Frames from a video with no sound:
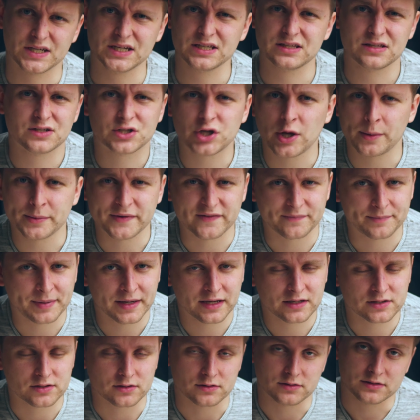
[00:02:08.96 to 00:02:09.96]
just in terms of
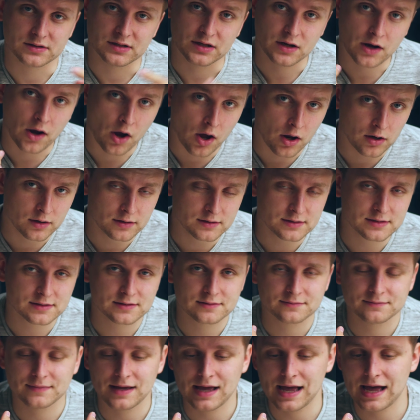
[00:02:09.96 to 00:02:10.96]
pixels, the
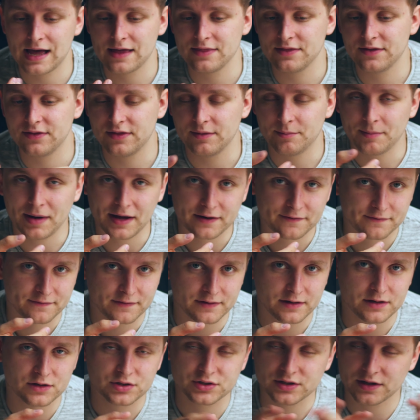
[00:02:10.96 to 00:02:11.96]
colors and the matte
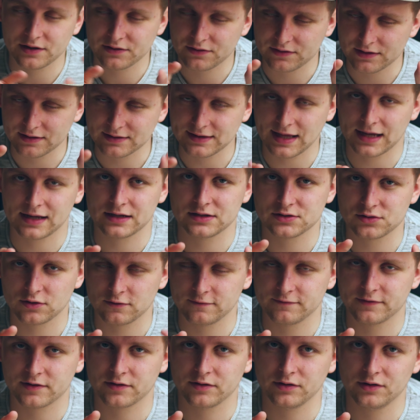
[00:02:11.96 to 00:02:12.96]
finish, I think that is
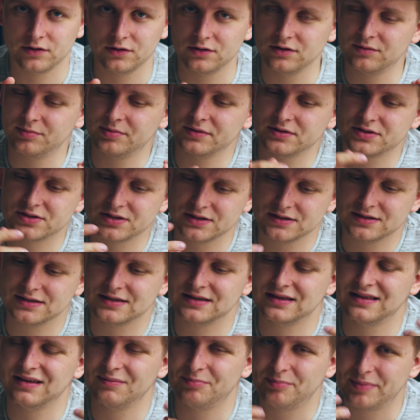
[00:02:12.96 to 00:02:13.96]
all very good, but
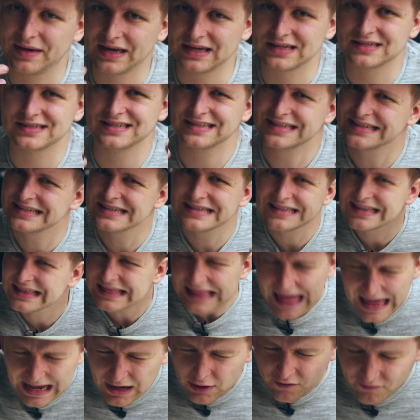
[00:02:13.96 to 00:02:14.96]
just the pixels, it's
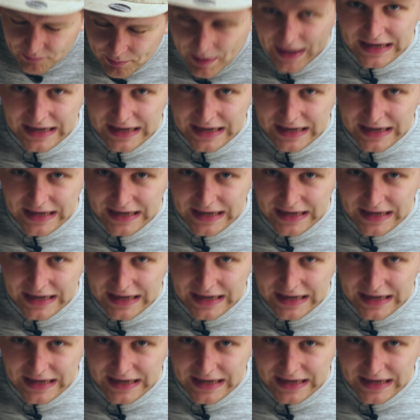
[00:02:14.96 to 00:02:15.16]
lack of